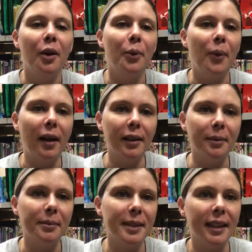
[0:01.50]

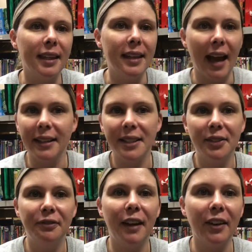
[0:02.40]
Welcome to the next
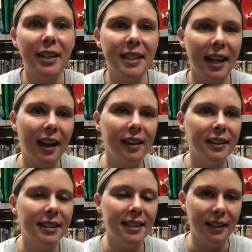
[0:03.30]
Fairy Tale
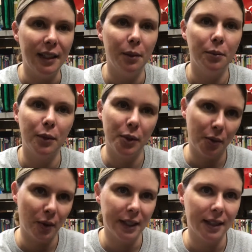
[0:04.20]
STEAM
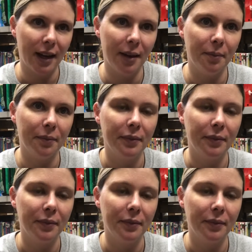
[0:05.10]
story time.